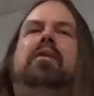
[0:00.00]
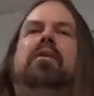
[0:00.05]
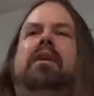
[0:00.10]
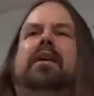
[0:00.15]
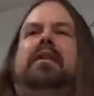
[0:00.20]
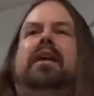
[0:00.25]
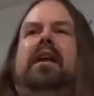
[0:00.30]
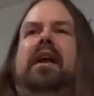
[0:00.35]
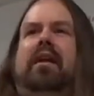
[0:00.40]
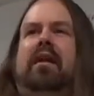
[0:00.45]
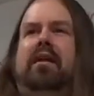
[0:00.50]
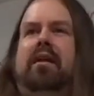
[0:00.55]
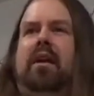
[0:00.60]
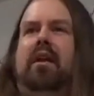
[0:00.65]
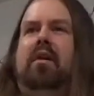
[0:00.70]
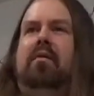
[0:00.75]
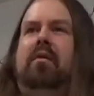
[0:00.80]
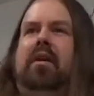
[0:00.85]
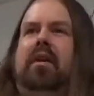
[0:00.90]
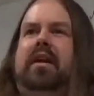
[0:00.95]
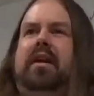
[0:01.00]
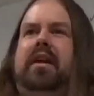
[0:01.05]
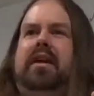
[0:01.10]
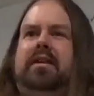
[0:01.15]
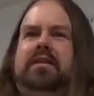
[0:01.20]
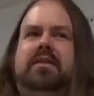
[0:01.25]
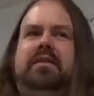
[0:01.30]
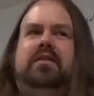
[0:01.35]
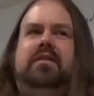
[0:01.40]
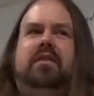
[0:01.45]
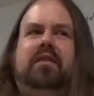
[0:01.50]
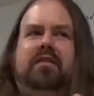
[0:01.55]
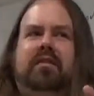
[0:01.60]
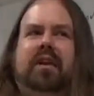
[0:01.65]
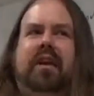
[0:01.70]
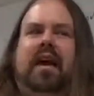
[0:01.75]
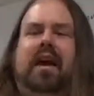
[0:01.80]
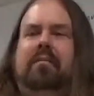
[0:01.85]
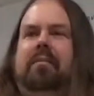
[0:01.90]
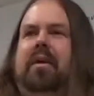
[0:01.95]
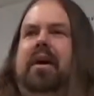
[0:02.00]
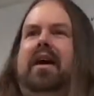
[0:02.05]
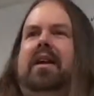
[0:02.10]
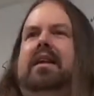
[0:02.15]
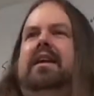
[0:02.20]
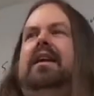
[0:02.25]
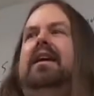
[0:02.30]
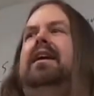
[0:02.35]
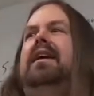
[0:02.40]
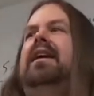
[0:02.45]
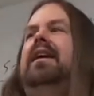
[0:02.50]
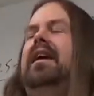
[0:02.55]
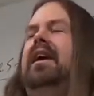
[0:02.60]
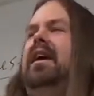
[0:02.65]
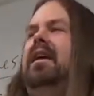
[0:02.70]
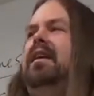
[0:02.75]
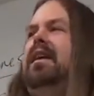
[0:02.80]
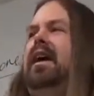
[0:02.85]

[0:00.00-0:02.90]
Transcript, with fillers: pulling that out of nowhere. He is I- sort I of yeah, but it